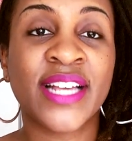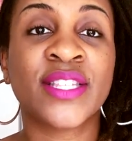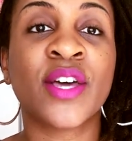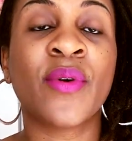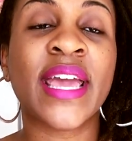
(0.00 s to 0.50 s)

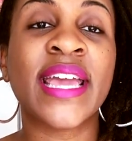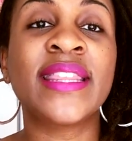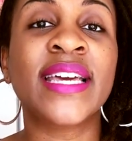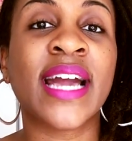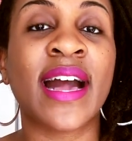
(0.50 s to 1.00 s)
So
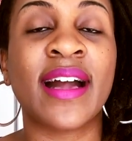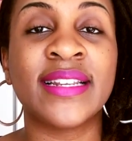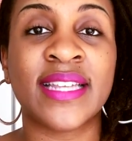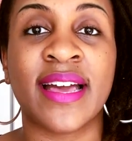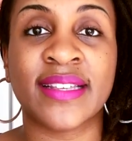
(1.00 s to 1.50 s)
in the
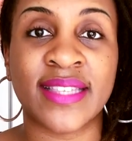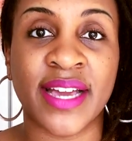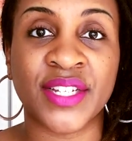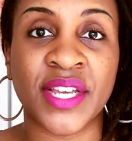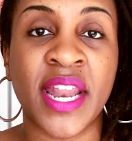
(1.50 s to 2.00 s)
contact
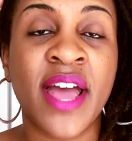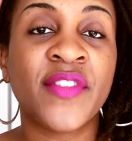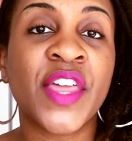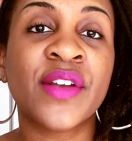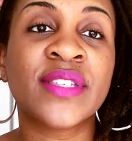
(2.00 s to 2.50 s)
section,
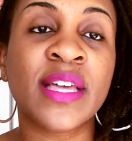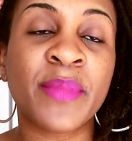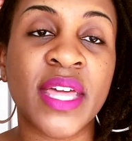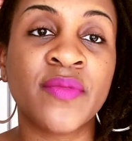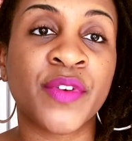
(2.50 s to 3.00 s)
there's
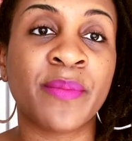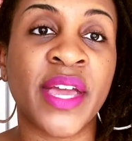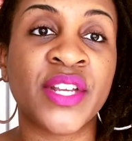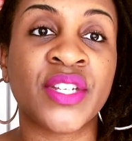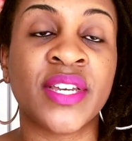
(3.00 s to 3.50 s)
some
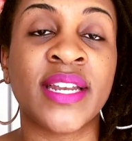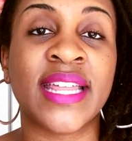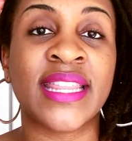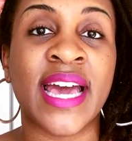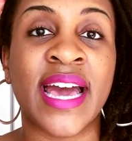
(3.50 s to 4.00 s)

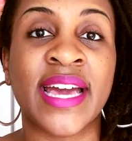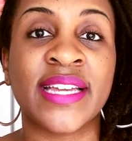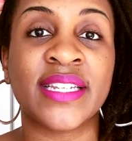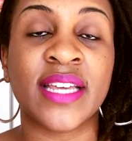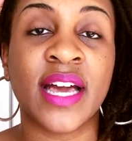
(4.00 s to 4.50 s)
information
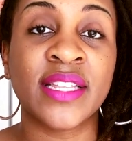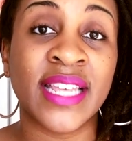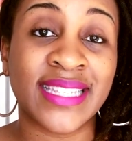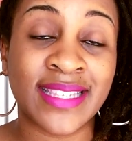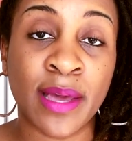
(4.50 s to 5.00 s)
that
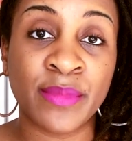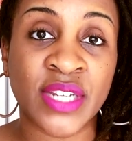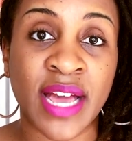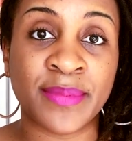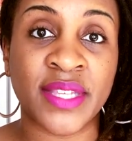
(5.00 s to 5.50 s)
some
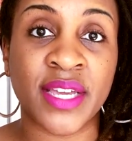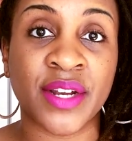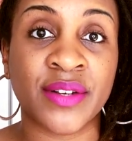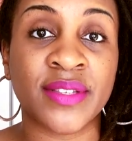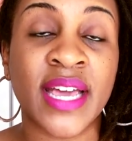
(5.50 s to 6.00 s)
job
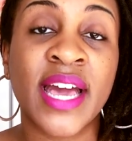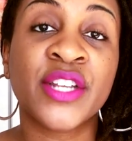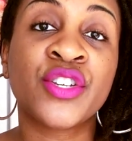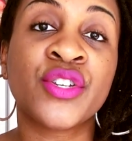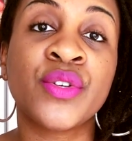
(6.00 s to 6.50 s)
seekers
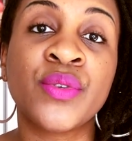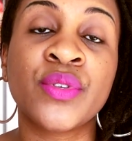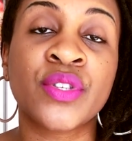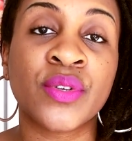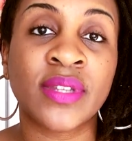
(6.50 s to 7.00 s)

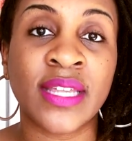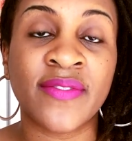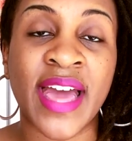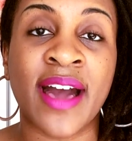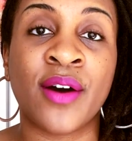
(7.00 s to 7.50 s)
choose to
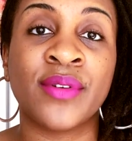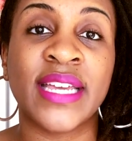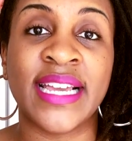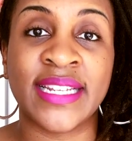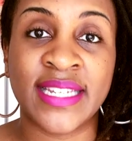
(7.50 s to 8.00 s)
leave
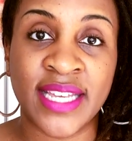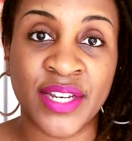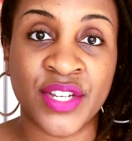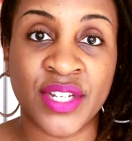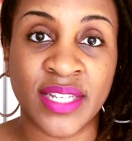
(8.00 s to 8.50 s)
out
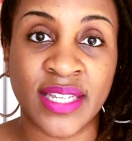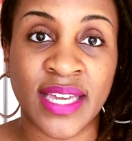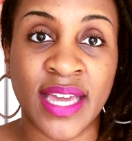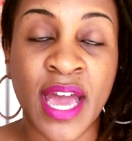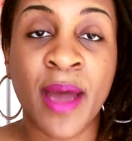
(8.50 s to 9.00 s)

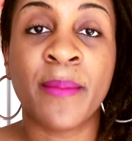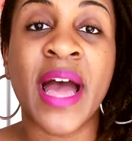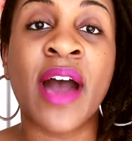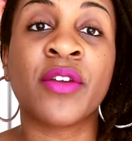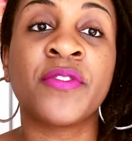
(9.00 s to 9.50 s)
intentionally,
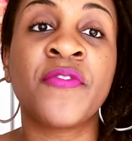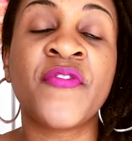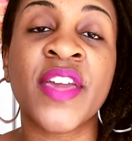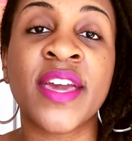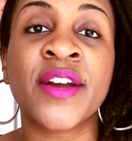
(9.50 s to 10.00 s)
out of
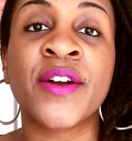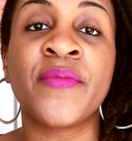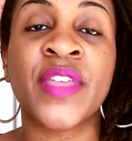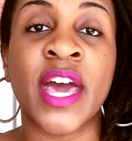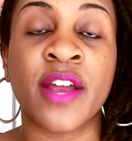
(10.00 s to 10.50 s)
fear
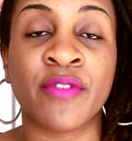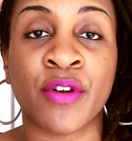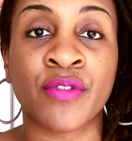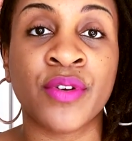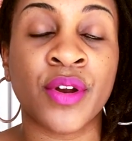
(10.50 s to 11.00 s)
that a
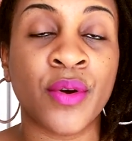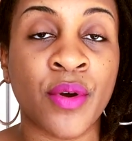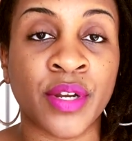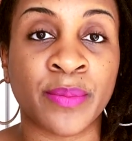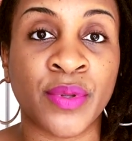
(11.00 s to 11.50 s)
recruiter
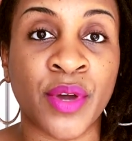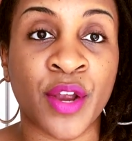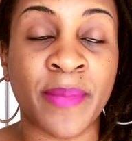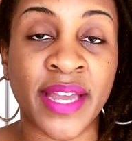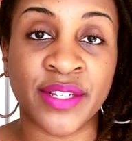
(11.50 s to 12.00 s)
or an
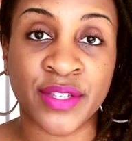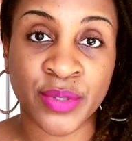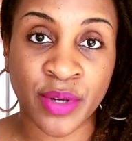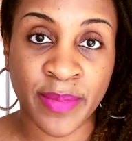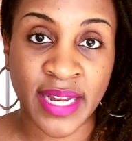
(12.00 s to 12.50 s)
employer may
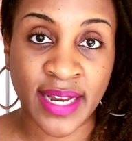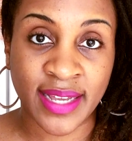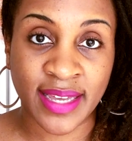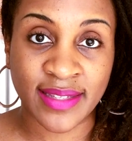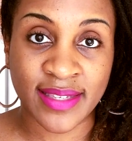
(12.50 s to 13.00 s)
discriminate
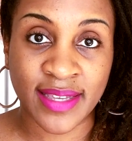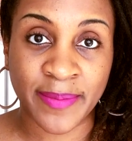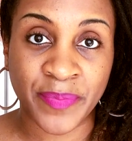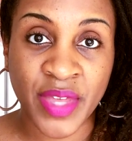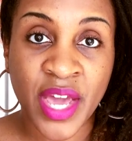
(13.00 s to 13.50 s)
against
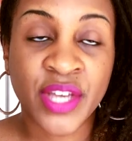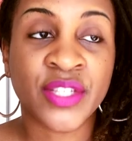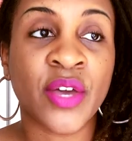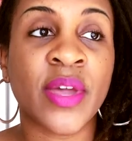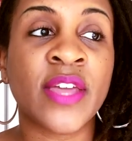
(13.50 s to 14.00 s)
them.
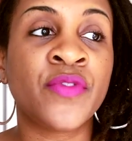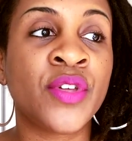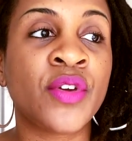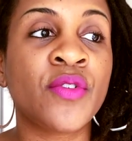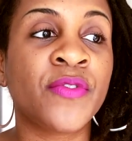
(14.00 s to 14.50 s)
So if
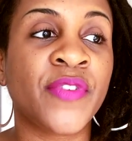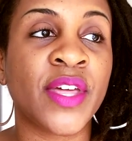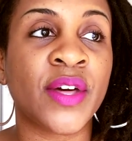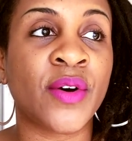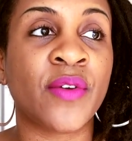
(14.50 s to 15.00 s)
you
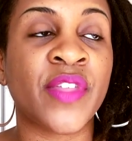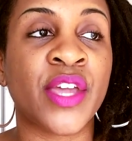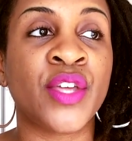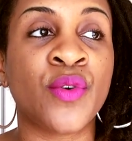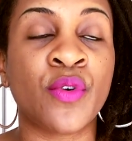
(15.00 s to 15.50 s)
feel
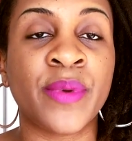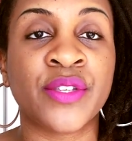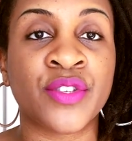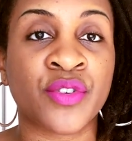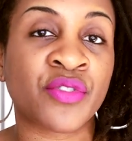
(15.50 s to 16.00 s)
that you will be
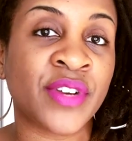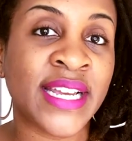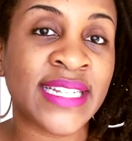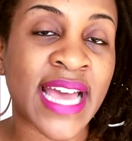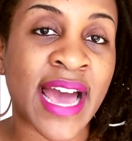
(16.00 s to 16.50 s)

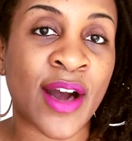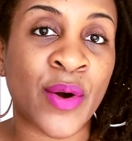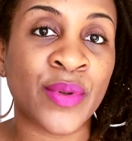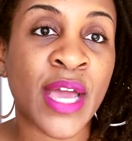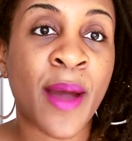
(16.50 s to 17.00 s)
screened
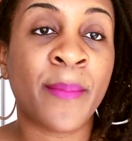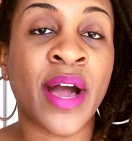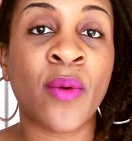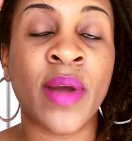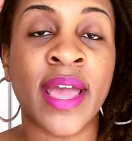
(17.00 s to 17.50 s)
out
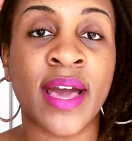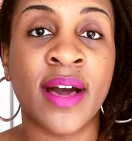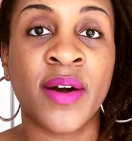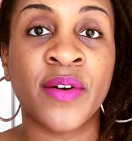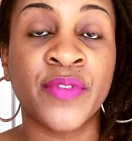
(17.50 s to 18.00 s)
by way
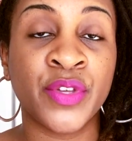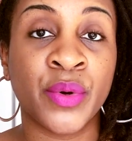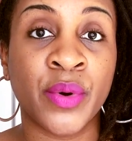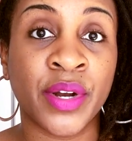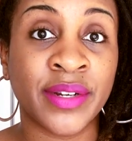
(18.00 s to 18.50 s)
of
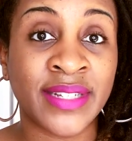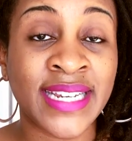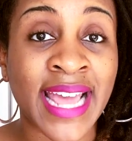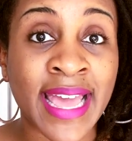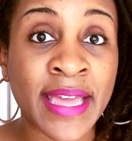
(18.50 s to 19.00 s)
your
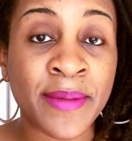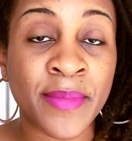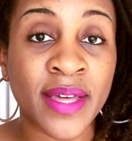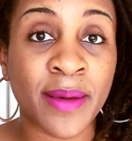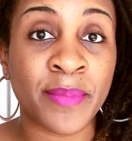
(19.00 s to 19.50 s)

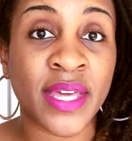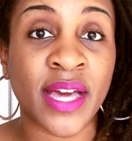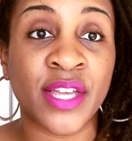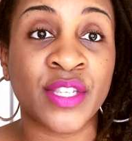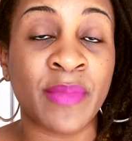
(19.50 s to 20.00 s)
name,
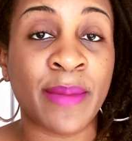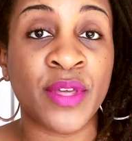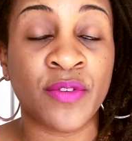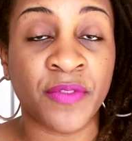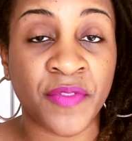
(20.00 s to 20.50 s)
because maybe
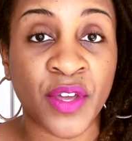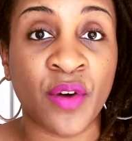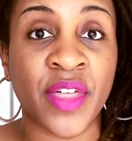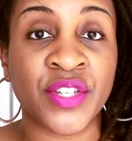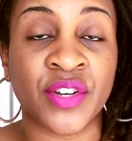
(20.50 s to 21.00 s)
you
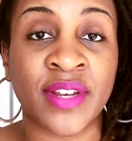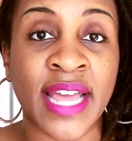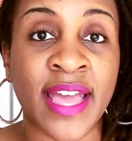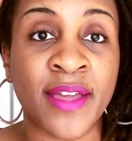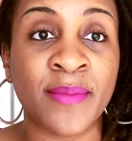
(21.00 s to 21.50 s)
feel that your
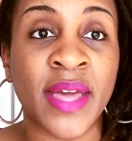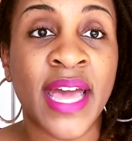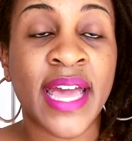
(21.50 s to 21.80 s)
name